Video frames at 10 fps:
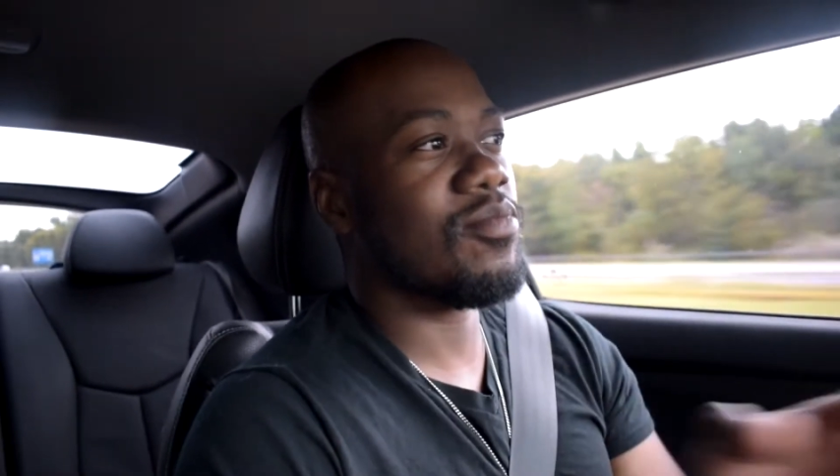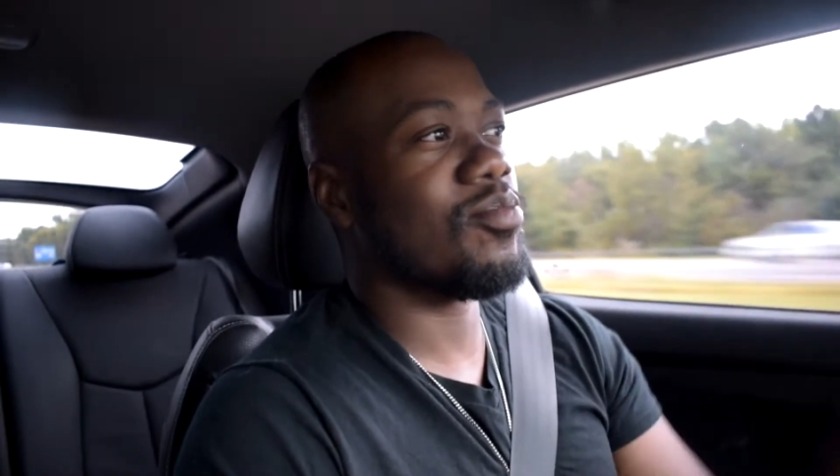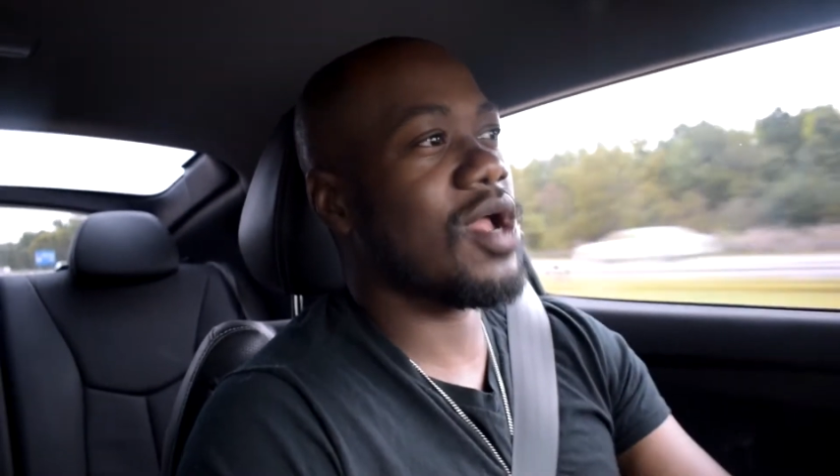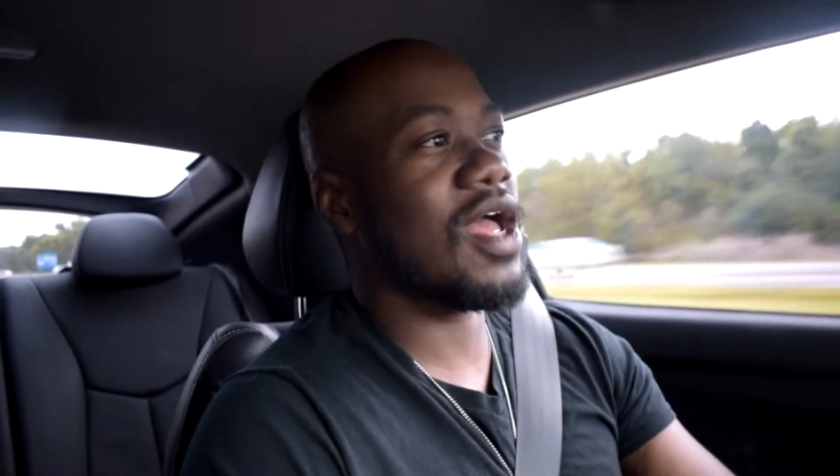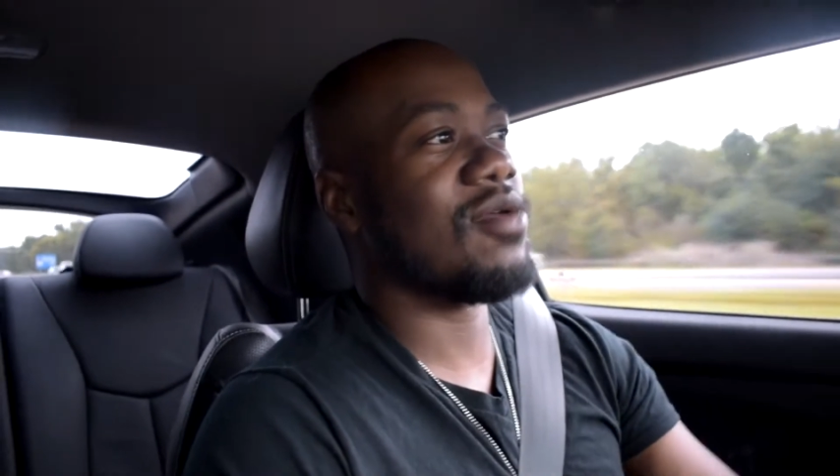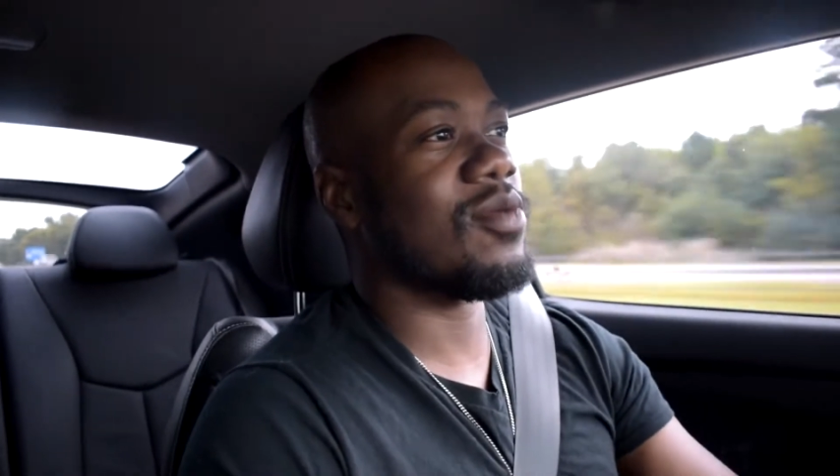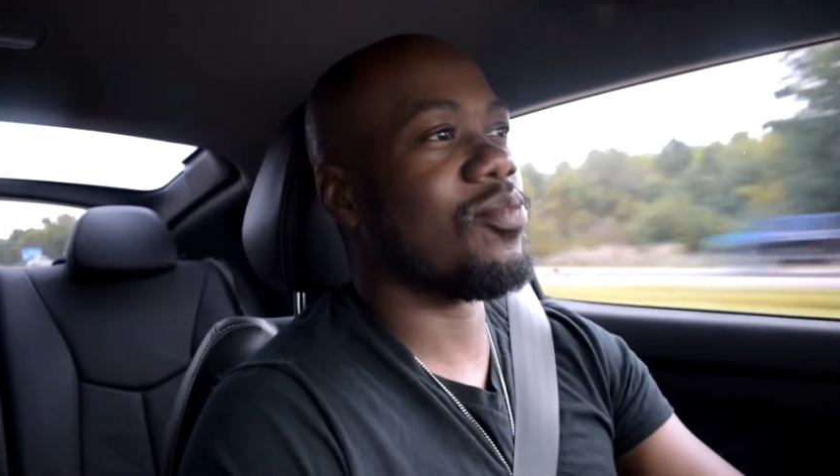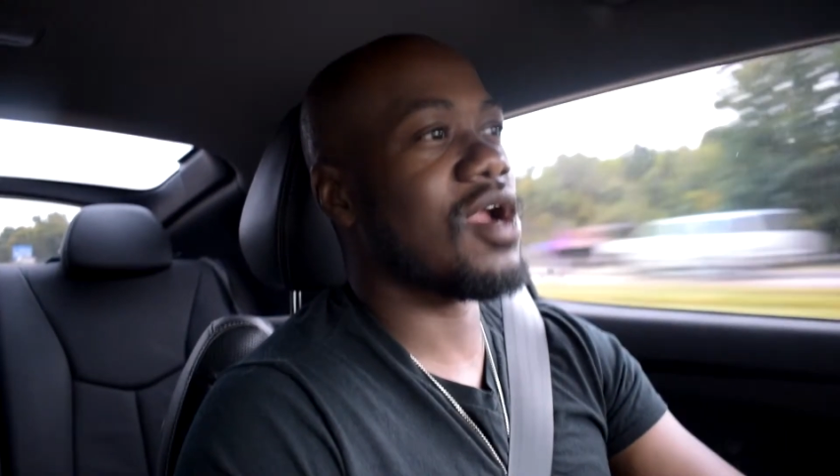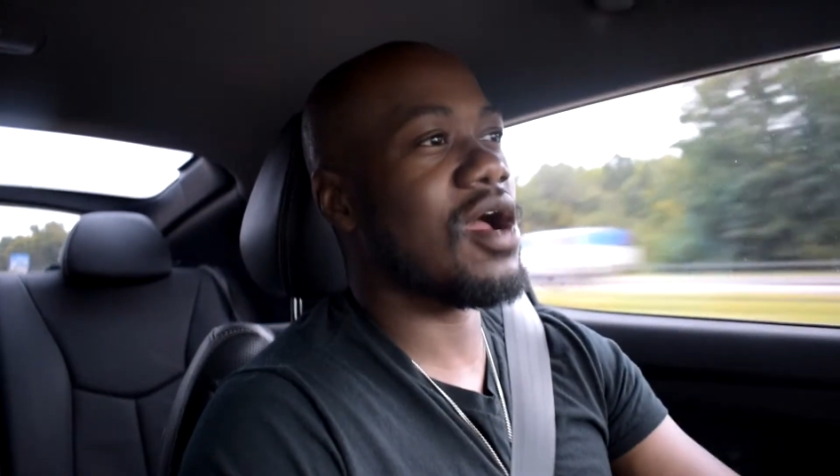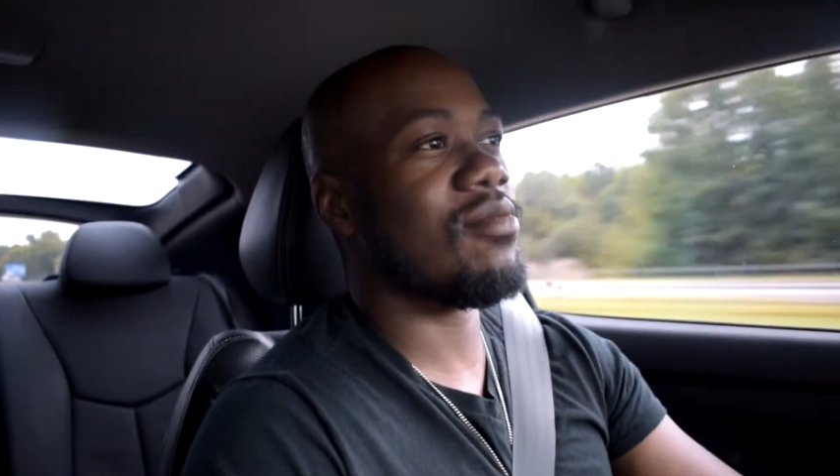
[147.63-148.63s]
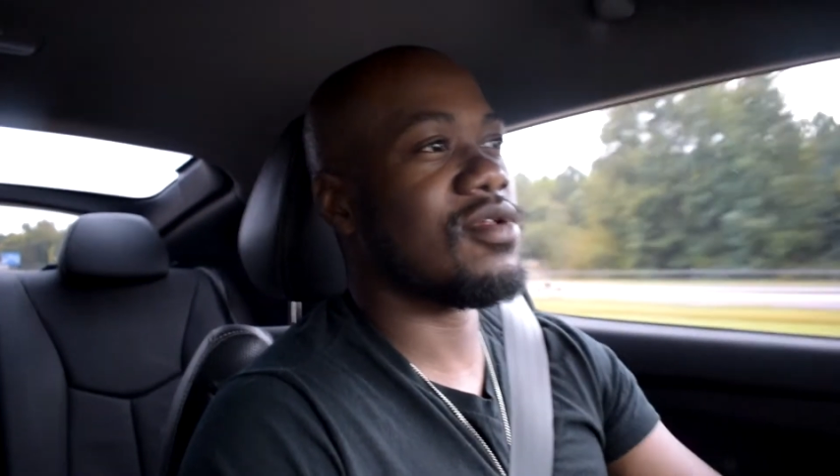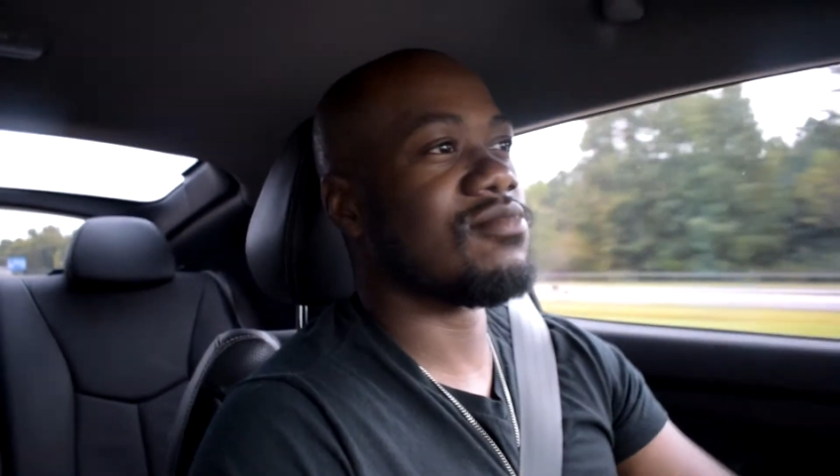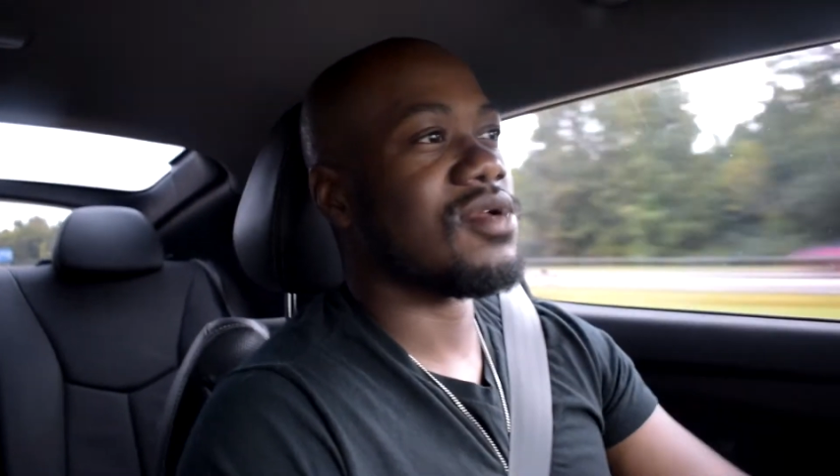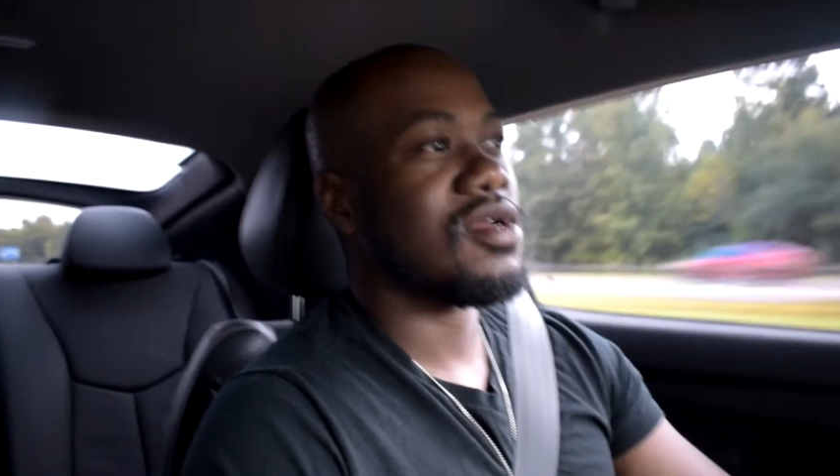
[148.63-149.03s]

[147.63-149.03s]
would probably be a problem,